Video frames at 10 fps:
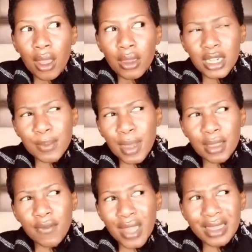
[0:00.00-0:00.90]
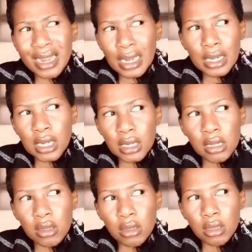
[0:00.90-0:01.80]
despite the fact that I did
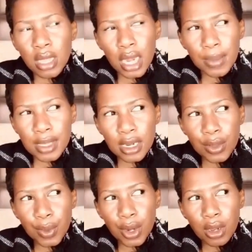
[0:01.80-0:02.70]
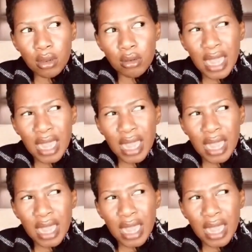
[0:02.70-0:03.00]
80% of the work